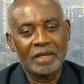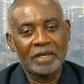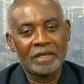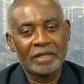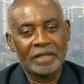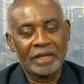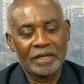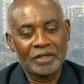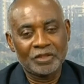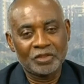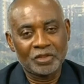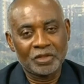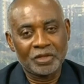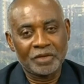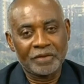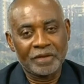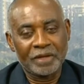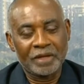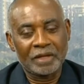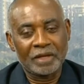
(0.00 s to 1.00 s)
In
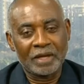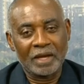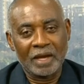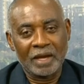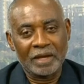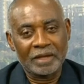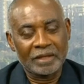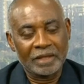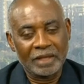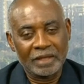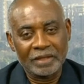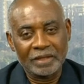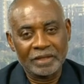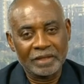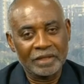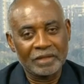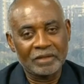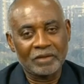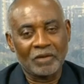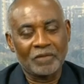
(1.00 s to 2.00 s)
Nigeria, I can
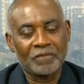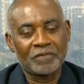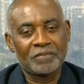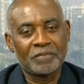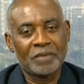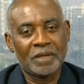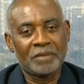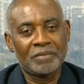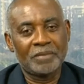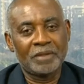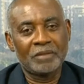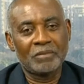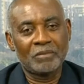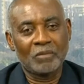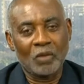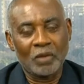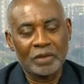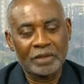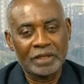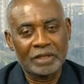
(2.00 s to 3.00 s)
think of maybe
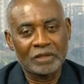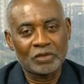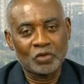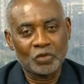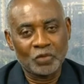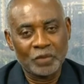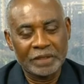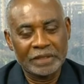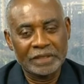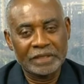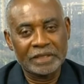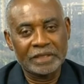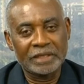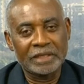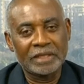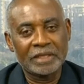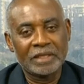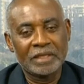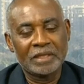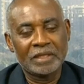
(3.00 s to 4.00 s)
more than
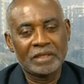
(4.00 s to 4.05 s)
20